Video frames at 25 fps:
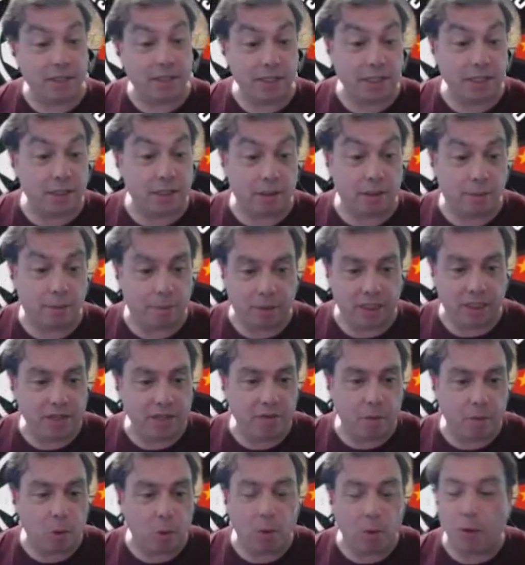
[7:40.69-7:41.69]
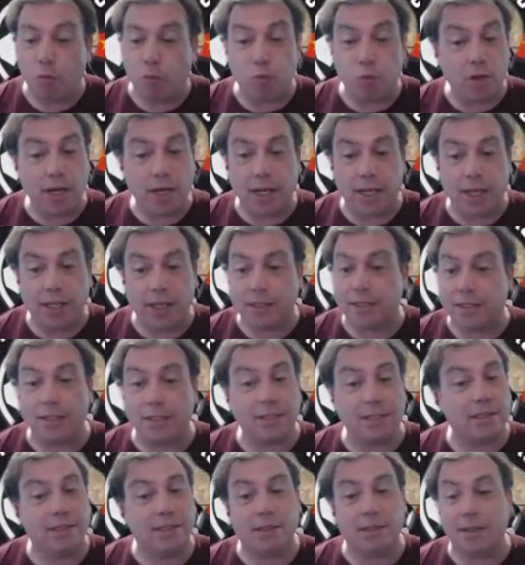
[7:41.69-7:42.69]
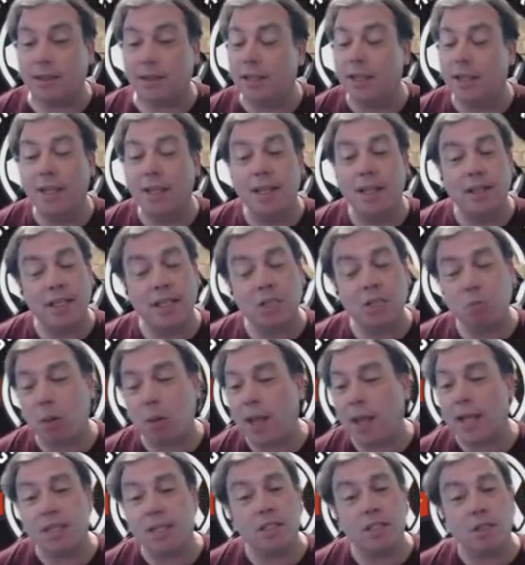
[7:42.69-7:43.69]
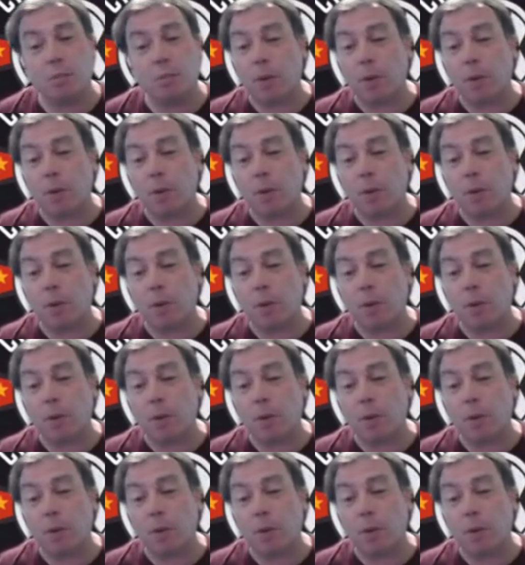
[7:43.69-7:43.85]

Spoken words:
this is unbelievable. It really is. These players in the